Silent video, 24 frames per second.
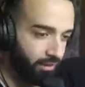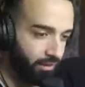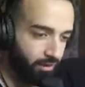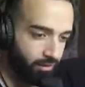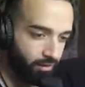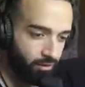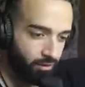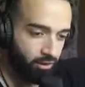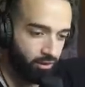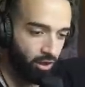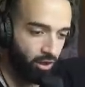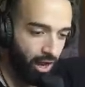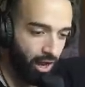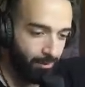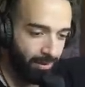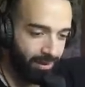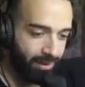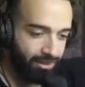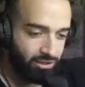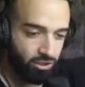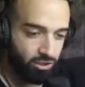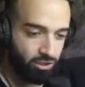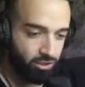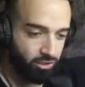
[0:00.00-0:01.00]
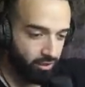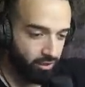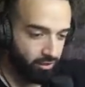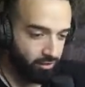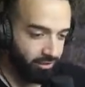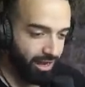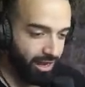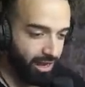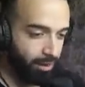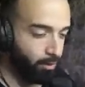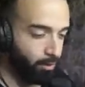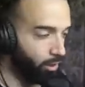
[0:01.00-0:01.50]
Comments down
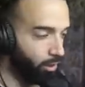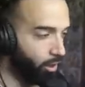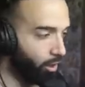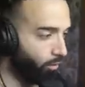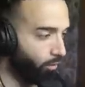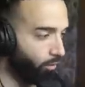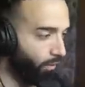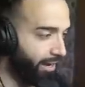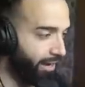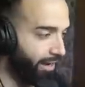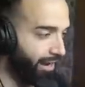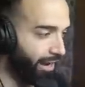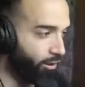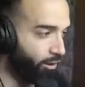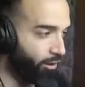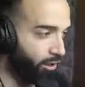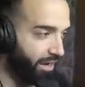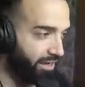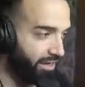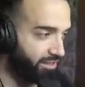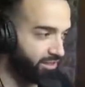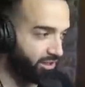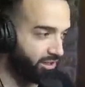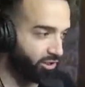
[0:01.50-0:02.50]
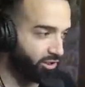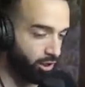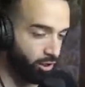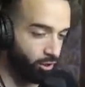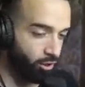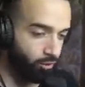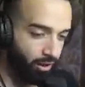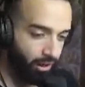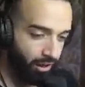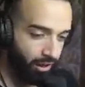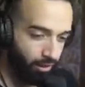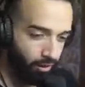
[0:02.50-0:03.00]
below right now who you guys think is going to
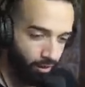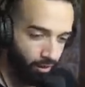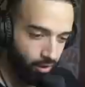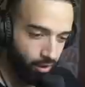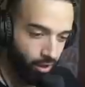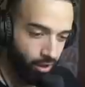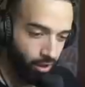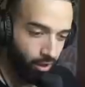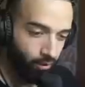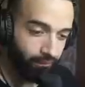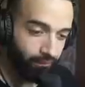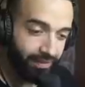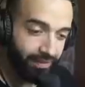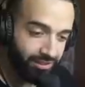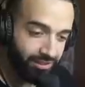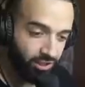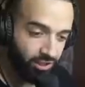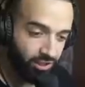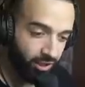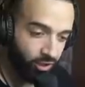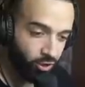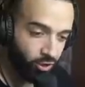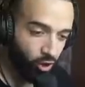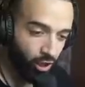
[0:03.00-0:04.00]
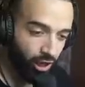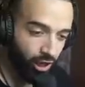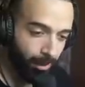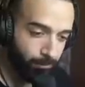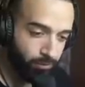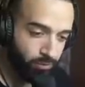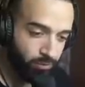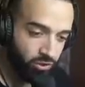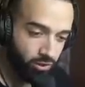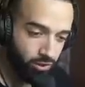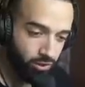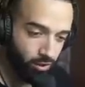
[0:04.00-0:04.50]
win. When this song
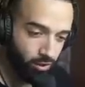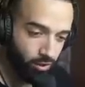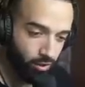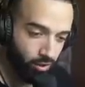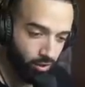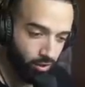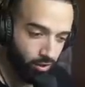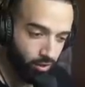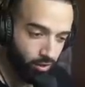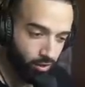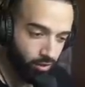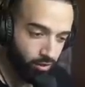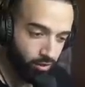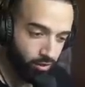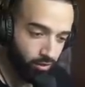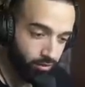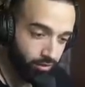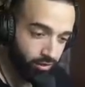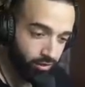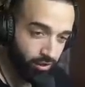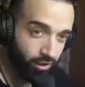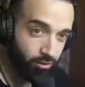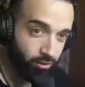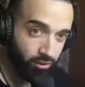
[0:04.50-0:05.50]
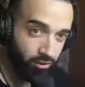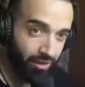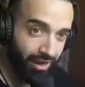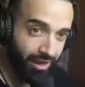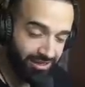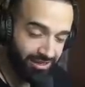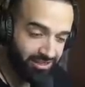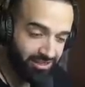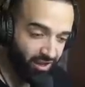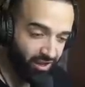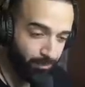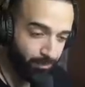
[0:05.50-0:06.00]
drops, the dance
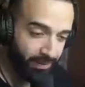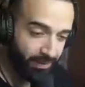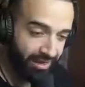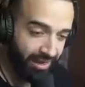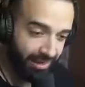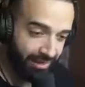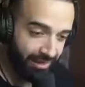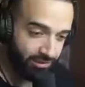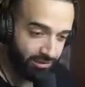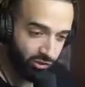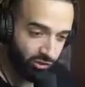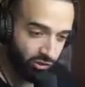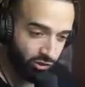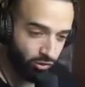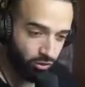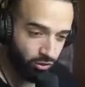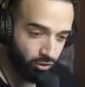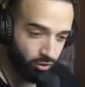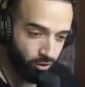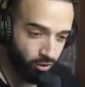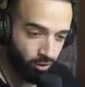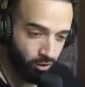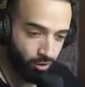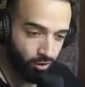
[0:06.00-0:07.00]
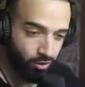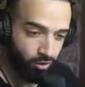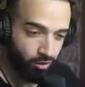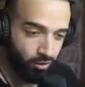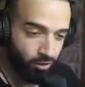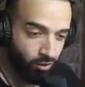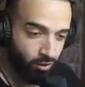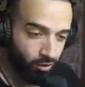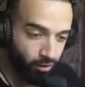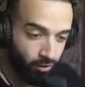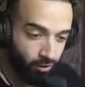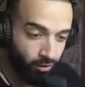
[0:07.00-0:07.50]
off begins.
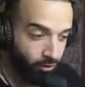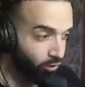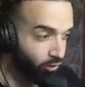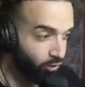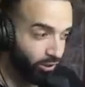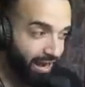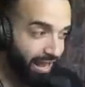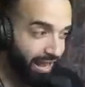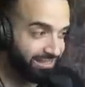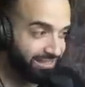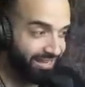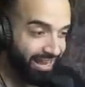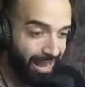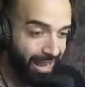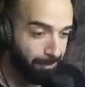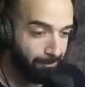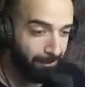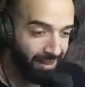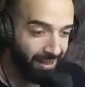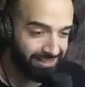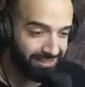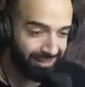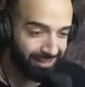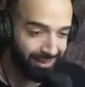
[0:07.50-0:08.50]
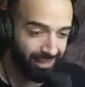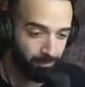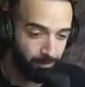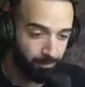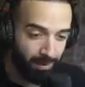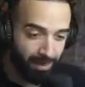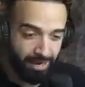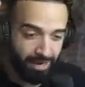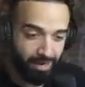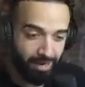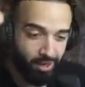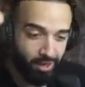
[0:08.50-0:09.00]
You guys can't mess up like me.
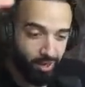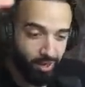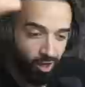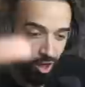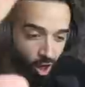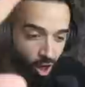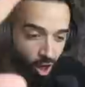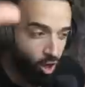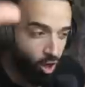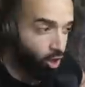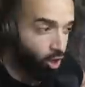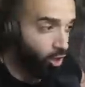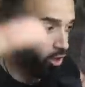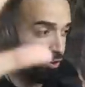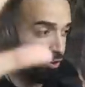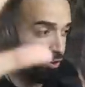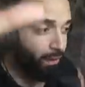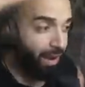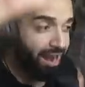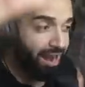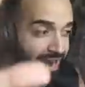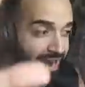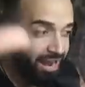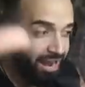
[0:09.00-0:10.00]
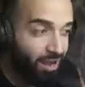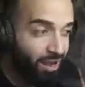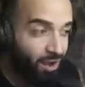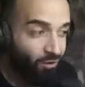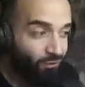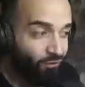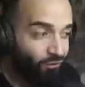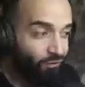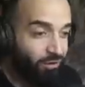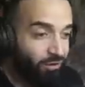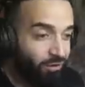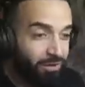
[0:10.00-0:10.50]
You ready?
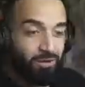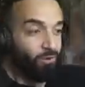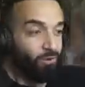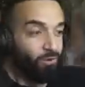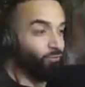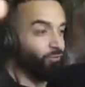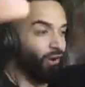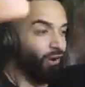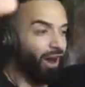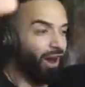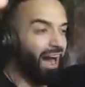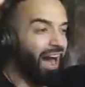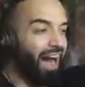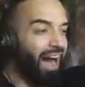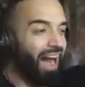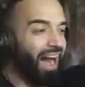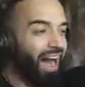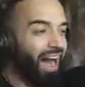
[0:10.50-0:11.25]
What